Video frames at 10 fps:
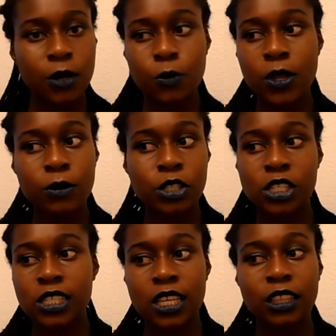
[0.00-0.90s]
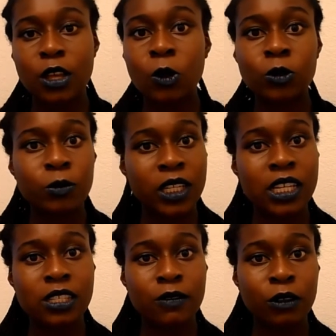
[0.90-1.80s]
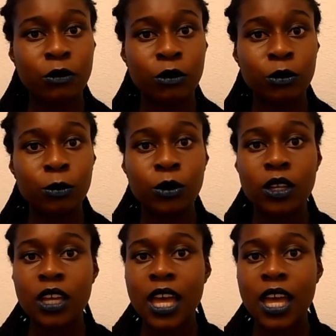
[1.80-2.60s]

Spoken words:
and we were just like the old biddies of the group.